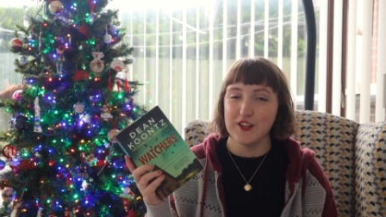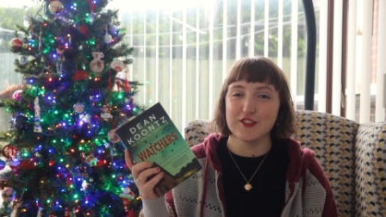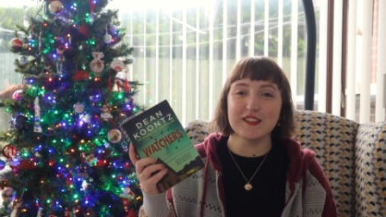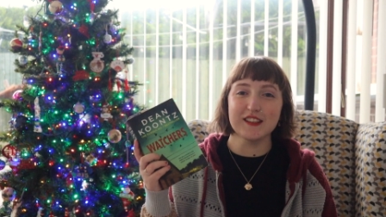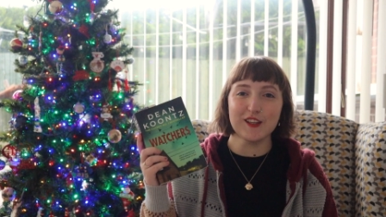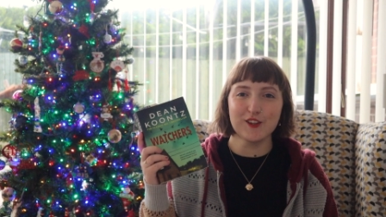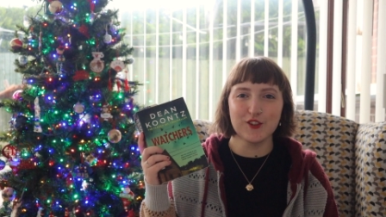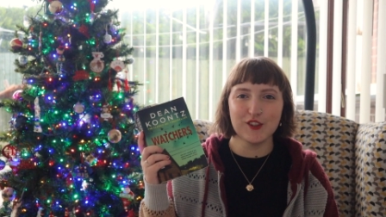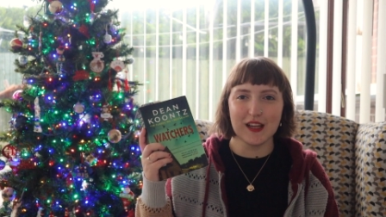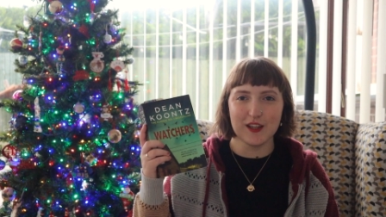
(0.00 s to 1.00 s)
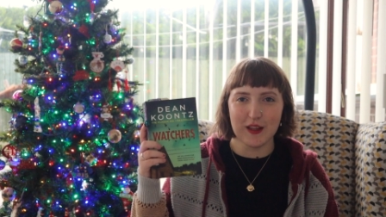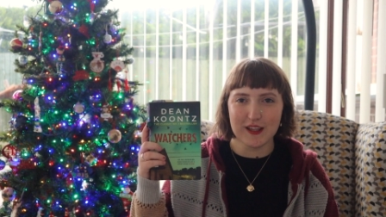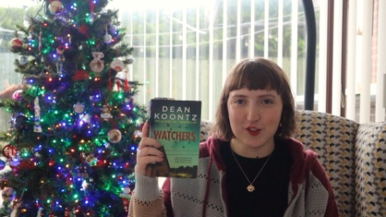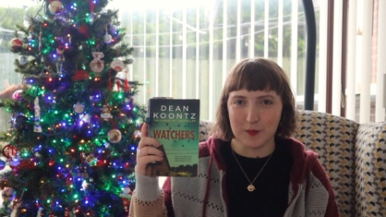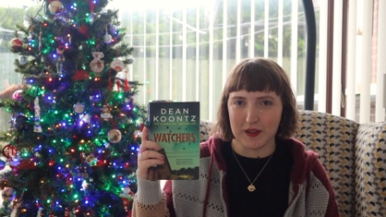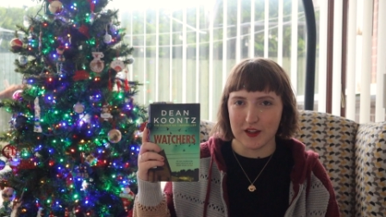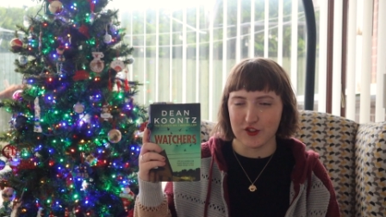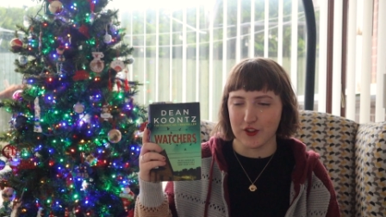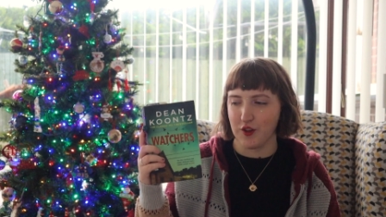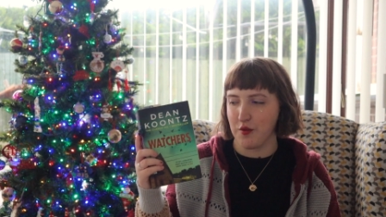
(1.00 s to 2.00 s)
So this is like a cool kind of like
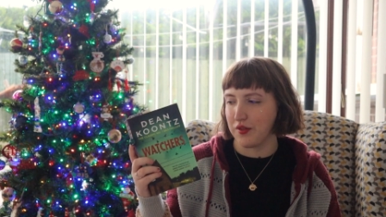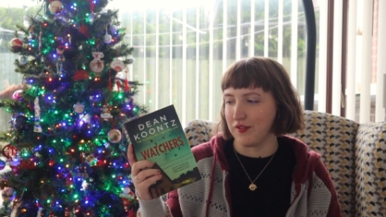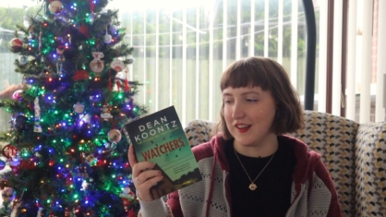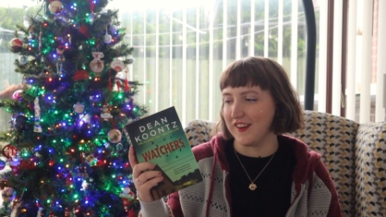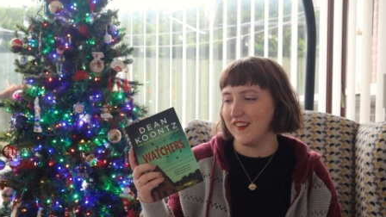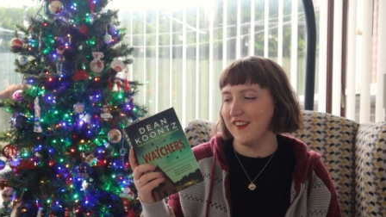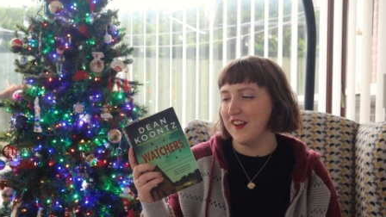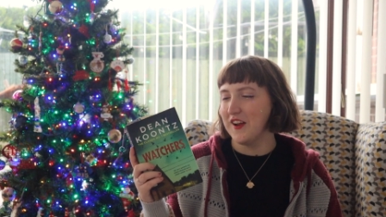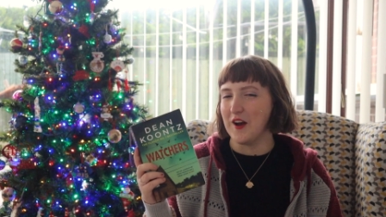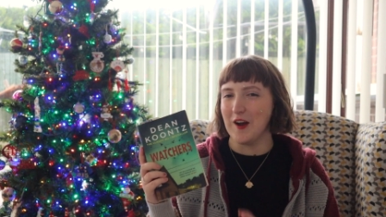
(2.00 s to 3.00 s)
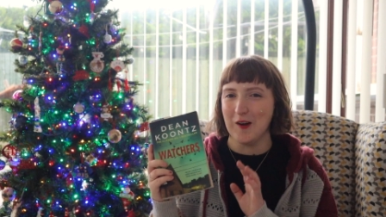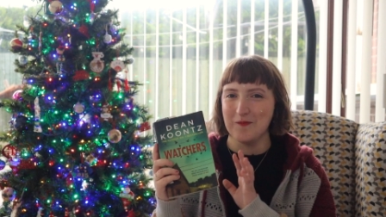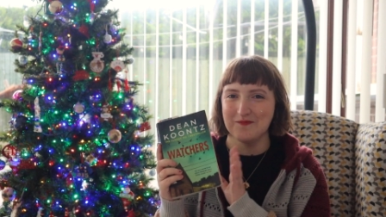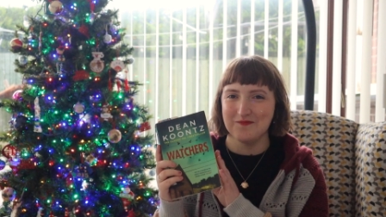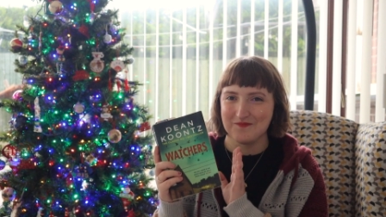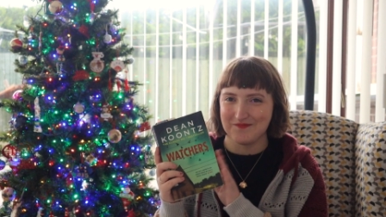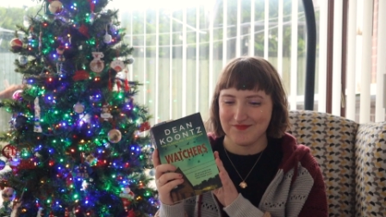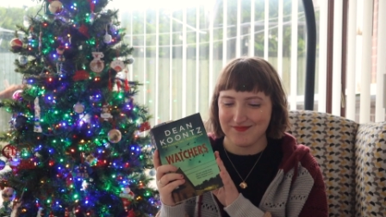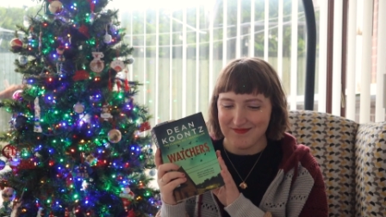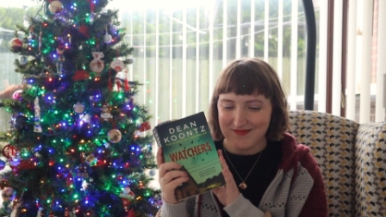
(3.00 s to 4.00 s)
supernatural thriller.
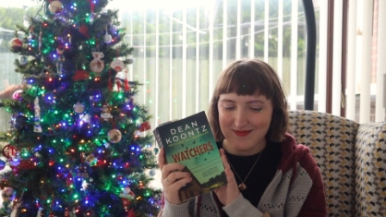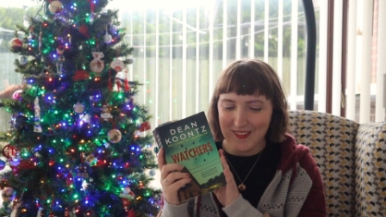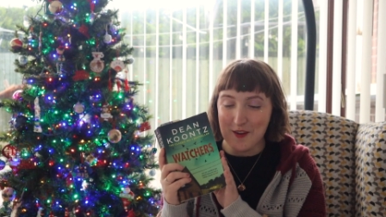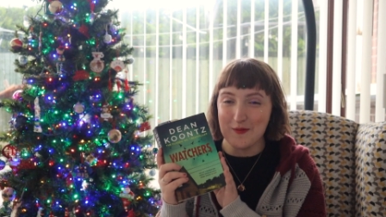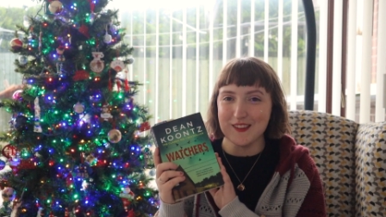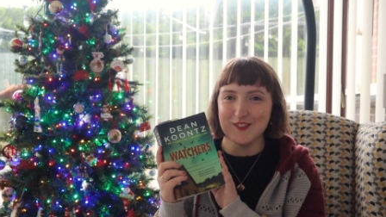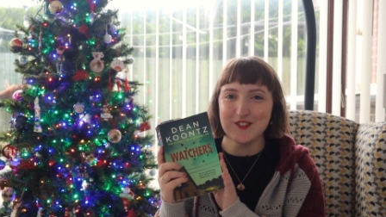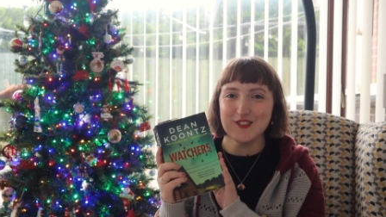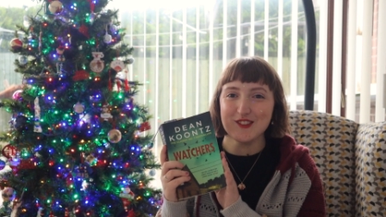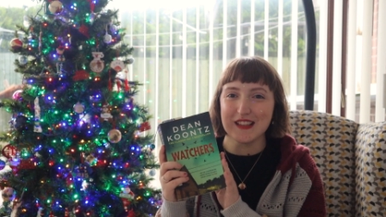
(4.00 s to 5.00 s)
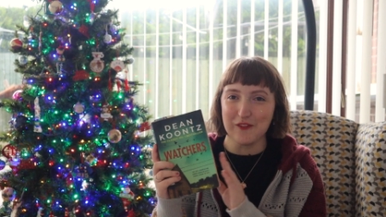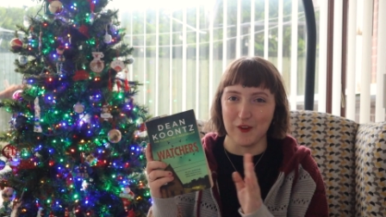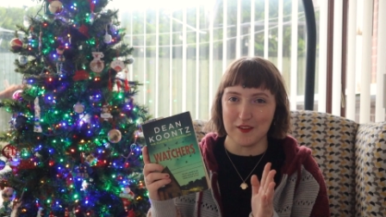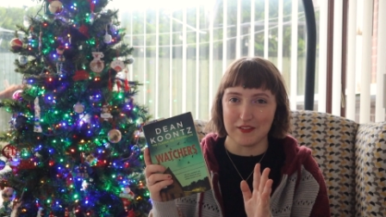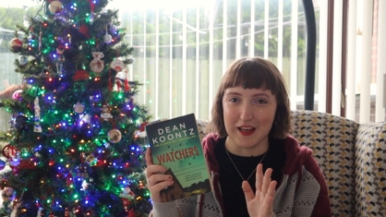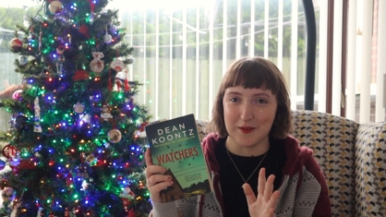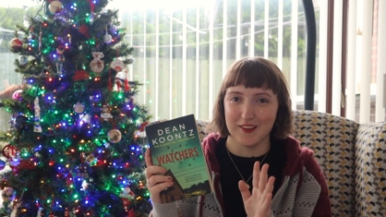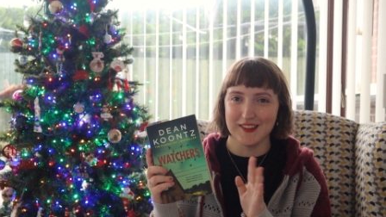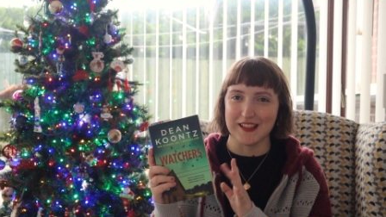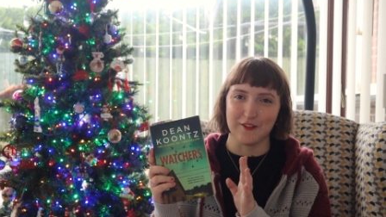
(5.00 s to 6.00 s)
I've been introduced to like one of the
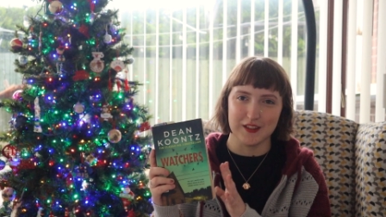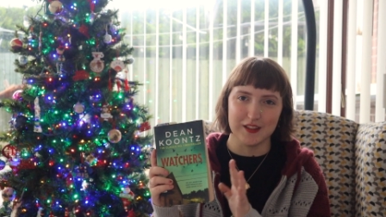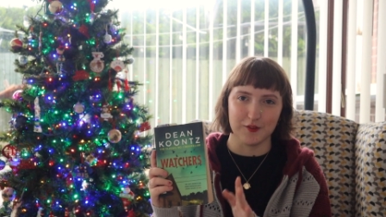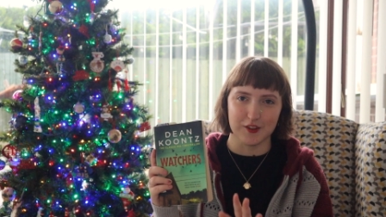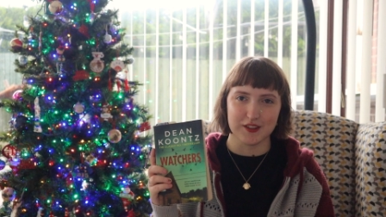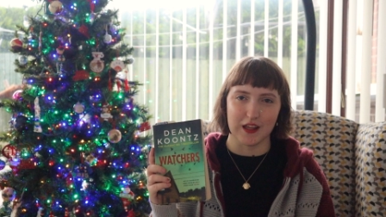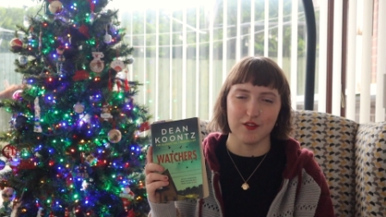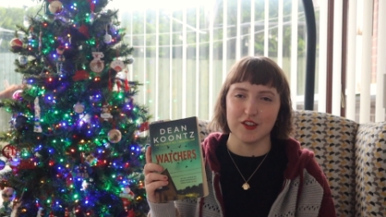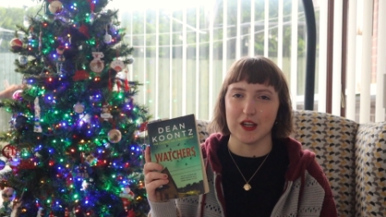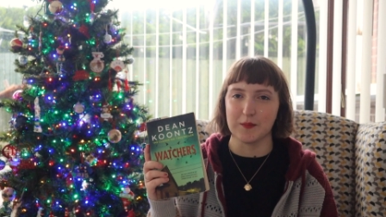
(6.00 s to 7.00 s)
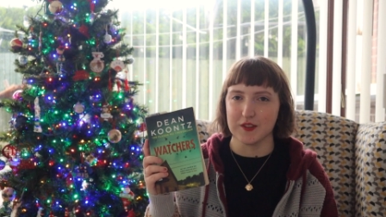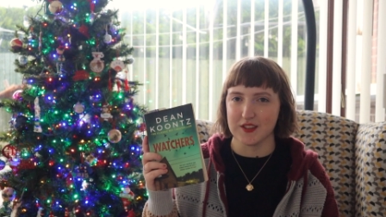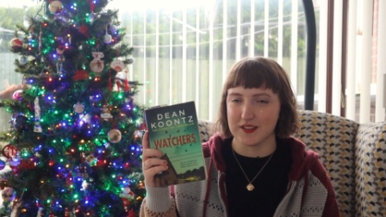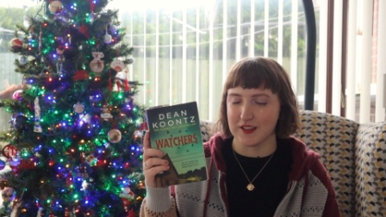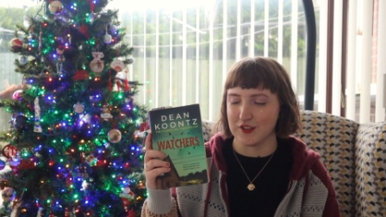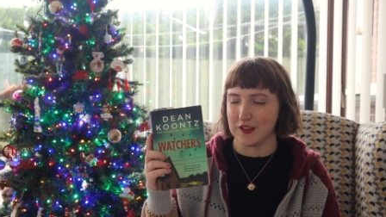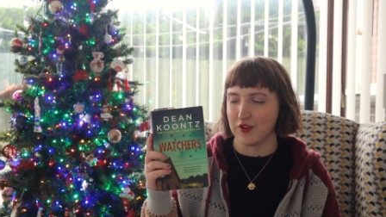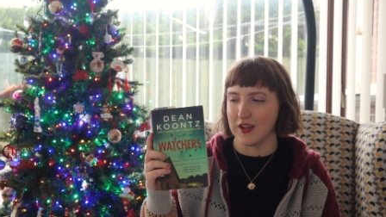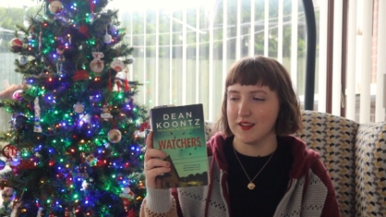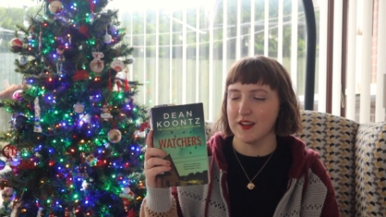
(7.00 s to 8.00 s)
animals like within the first like three chapters because that's all I've
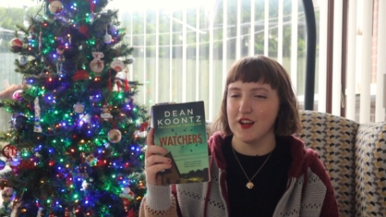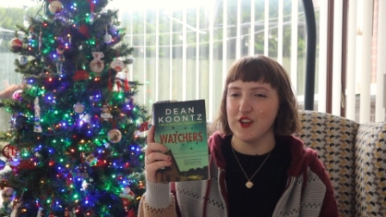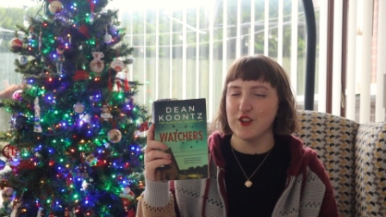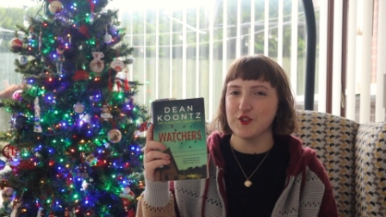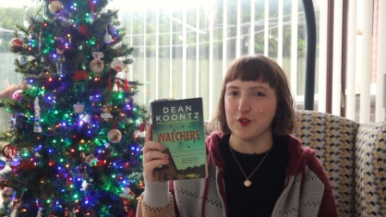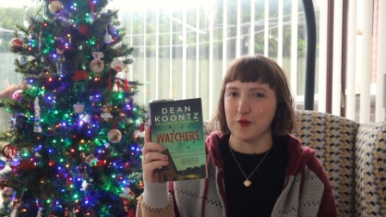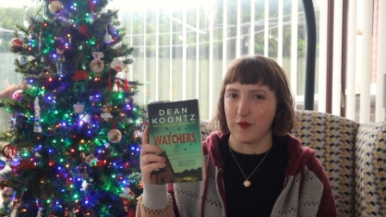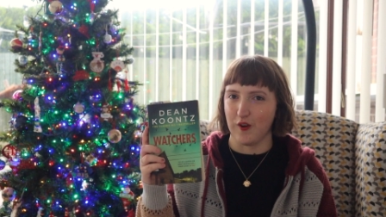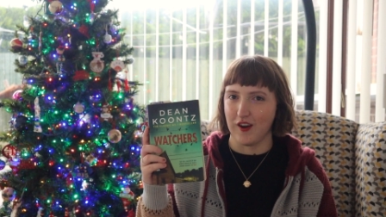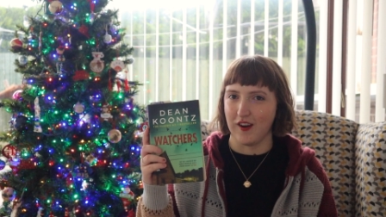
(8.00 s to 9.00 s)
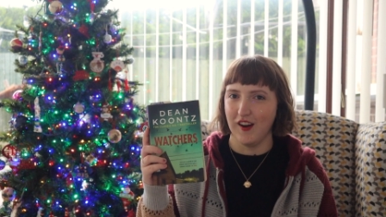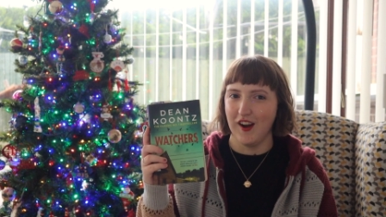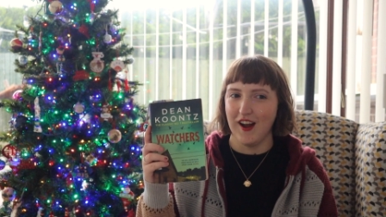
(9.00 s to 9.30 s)
read so far.